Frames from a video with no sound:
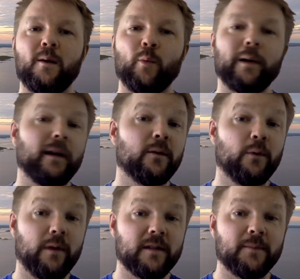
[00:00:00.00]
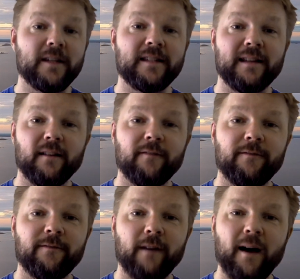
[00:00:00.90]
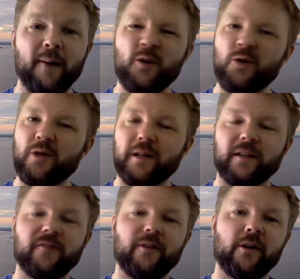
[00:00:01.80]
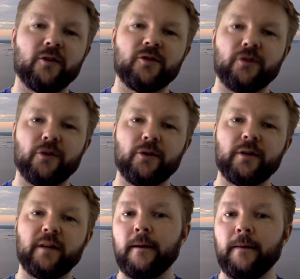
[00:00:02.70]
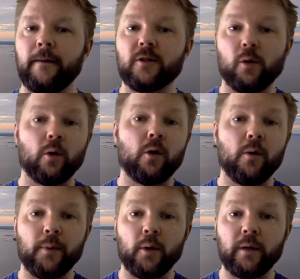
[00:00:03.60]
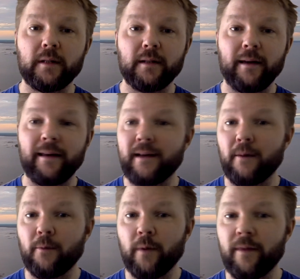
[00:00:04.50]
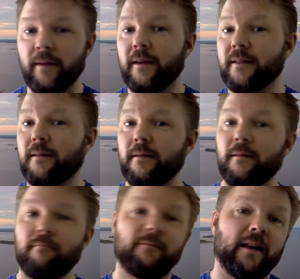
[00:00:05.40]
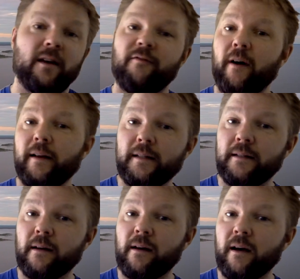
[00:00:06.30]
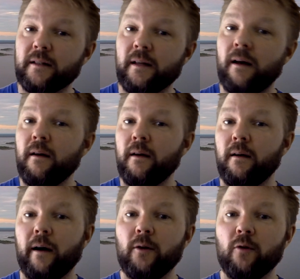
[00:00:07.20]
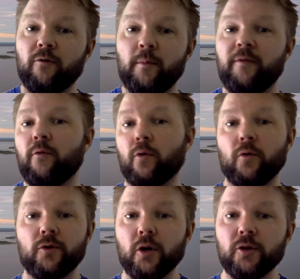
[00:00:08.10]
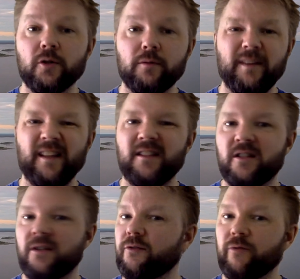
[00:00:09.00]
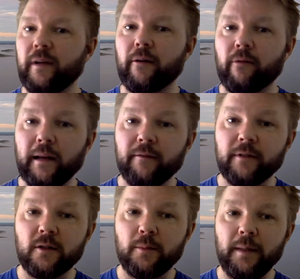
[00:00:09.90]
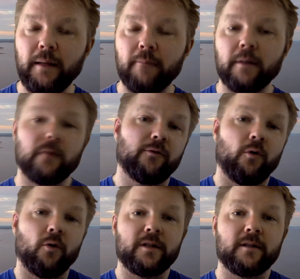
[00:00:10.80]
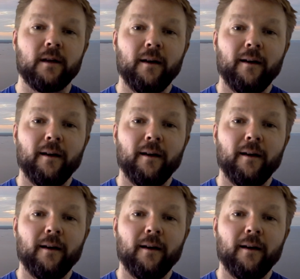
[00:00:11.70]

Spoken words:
When I do this myself, I'm usually not very concerned if the solo component I end up with is, can I find it in a kata I know from before or not. It's not really relevant to me, but of course